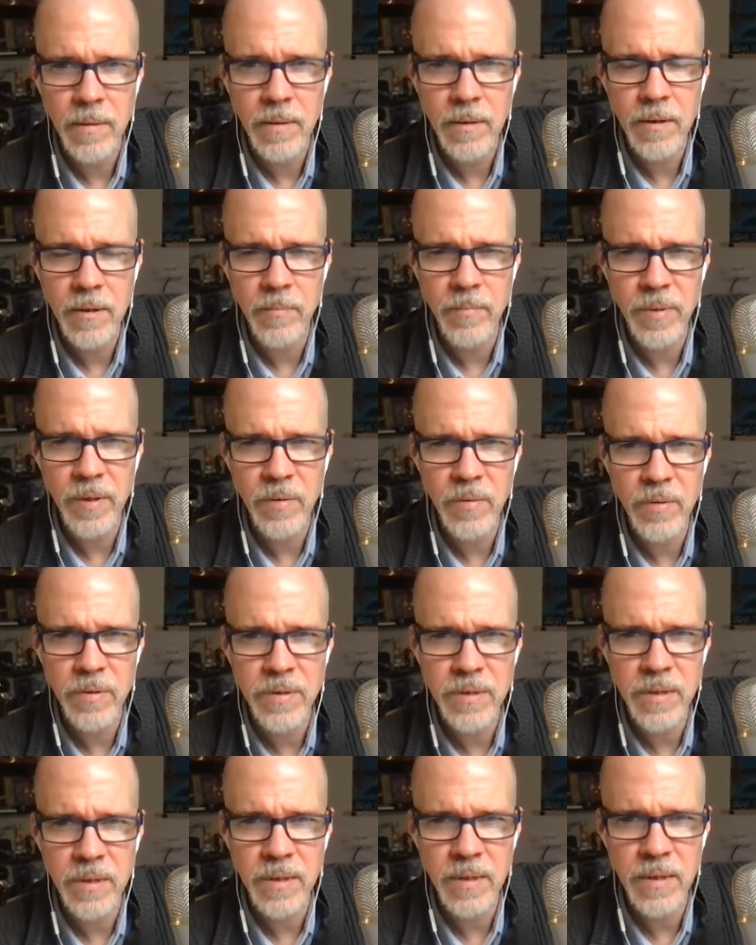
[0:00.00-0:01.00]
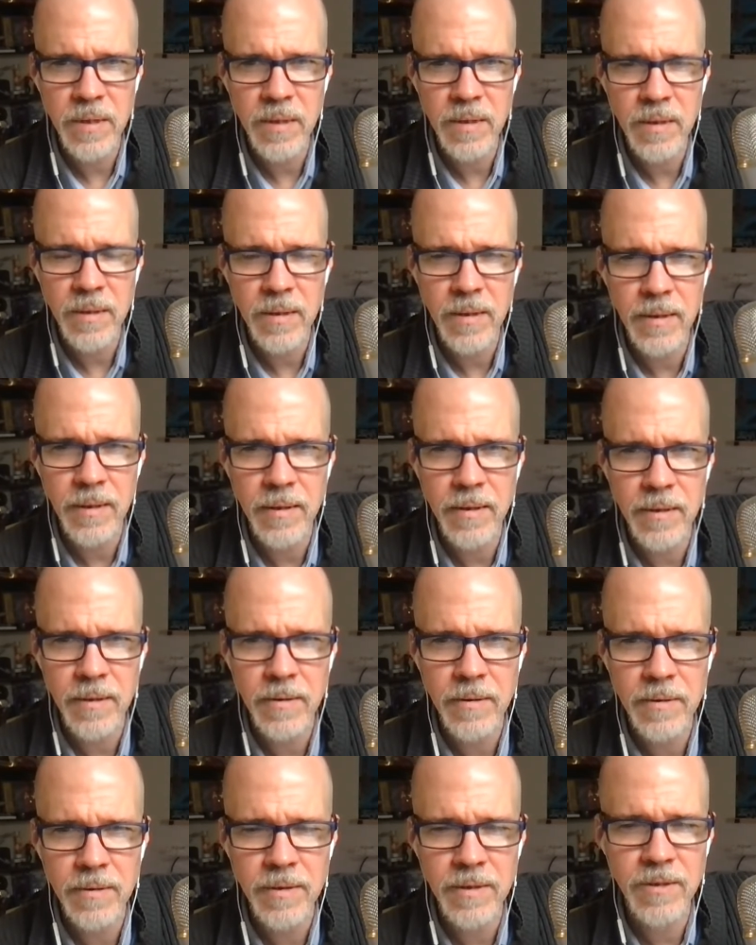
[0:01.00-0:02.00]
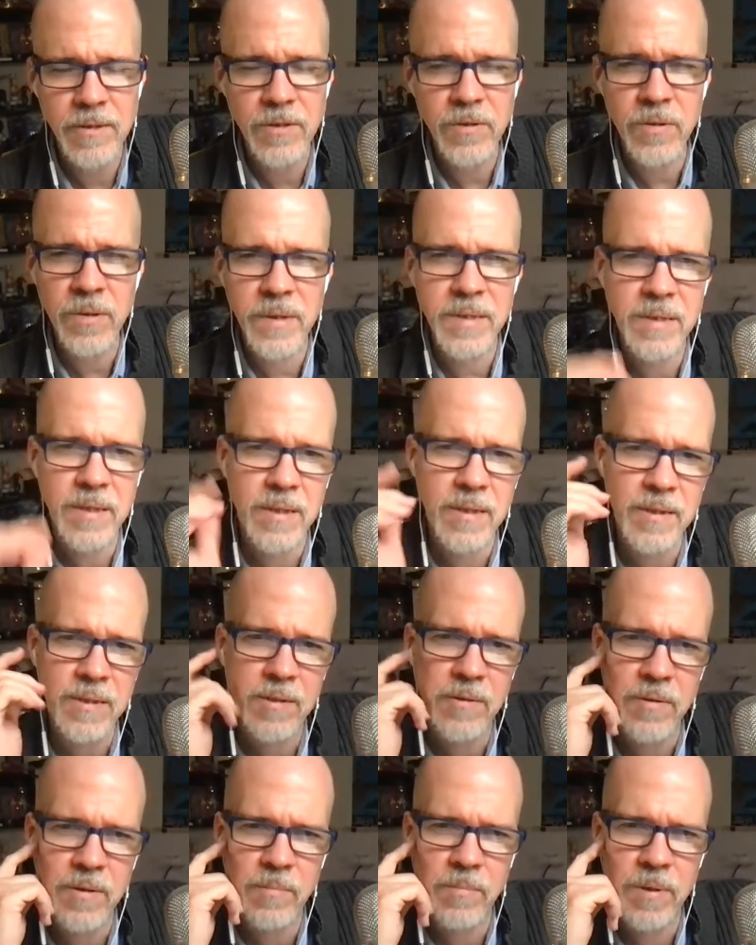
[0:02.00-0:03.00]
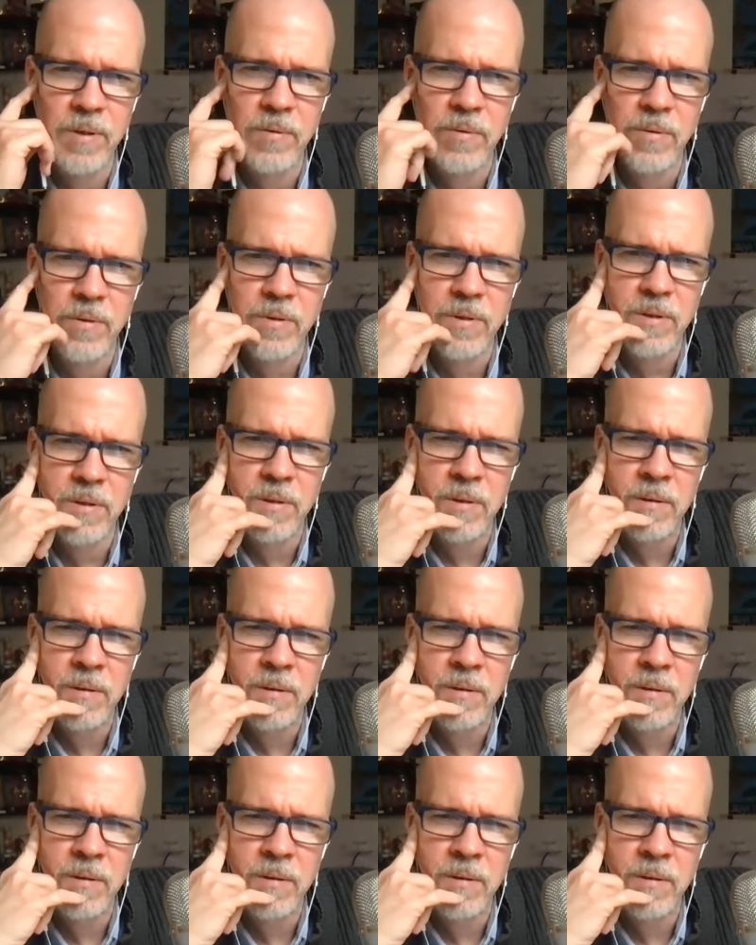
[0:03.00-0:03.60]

Computer City. Did Circuit City sell computers?